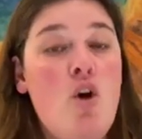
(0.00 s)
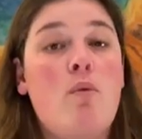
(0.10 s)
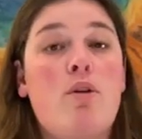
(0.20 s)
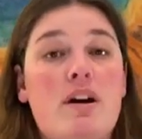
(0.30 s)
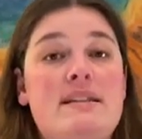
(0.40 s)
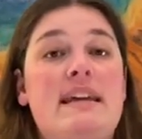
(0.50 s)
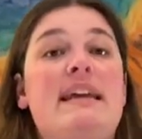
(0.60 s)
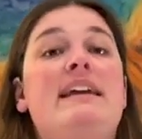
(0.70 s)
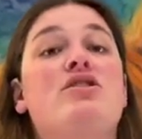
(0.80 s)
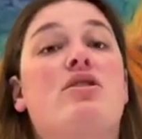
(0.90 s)
were to
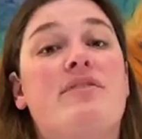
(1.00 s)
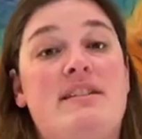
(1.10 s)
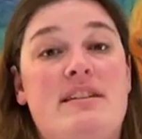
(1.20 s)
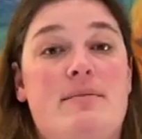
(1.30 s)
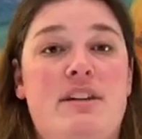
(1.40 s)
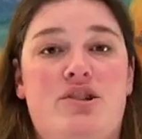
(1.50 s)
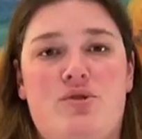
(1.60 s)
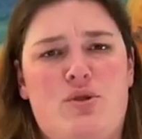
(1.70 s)
eat nervous system tissue,